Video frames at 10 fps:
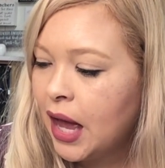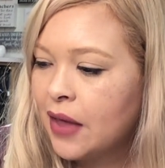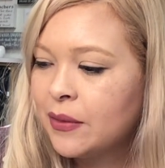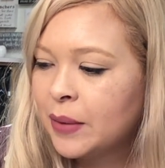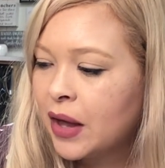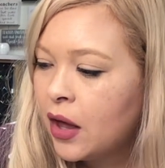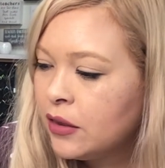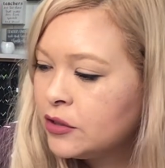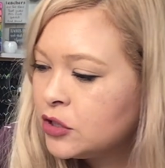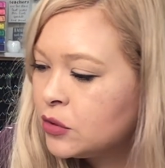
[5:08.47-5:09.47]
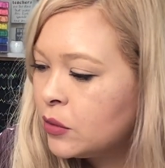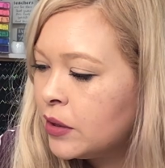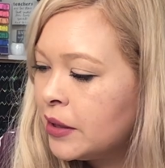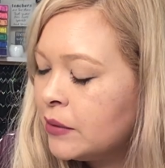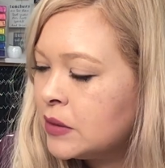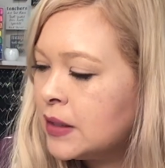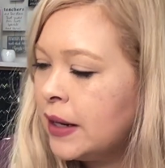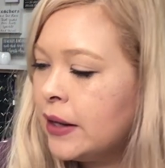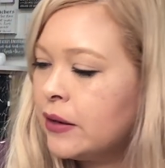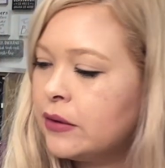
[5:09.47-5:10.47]
And then my other story was
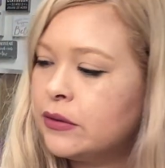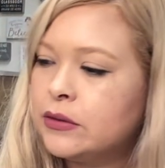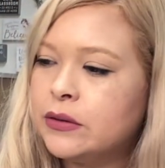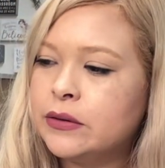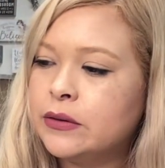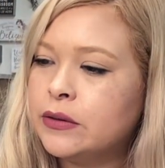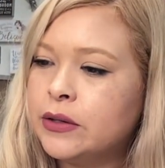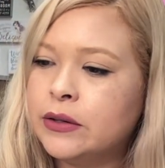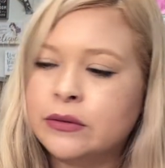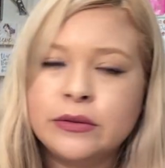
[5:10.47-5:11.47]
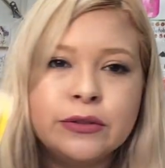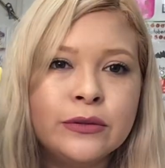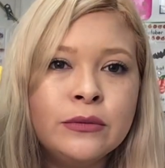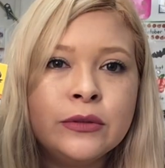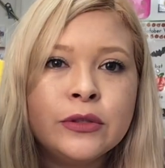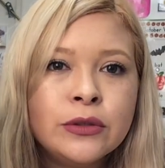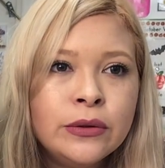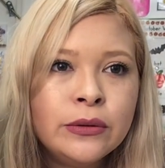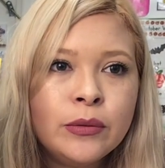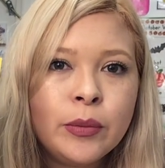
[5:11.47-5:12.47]
like, you know, stone
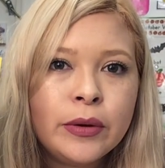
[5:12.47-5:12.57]
soup,